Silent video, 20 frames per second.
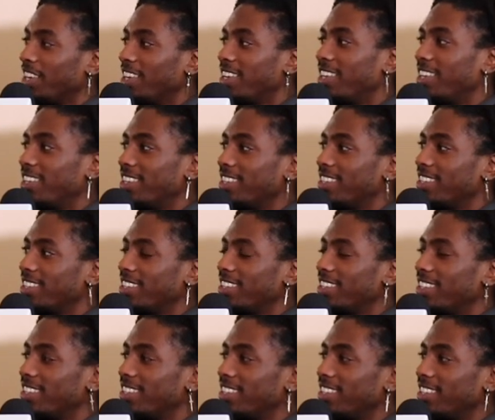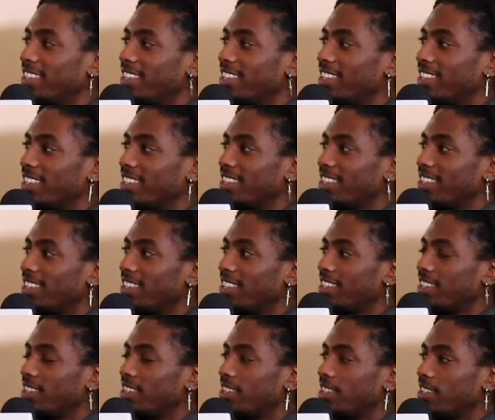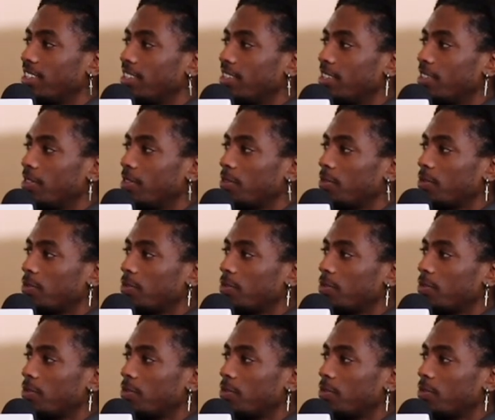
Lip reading: [no speech]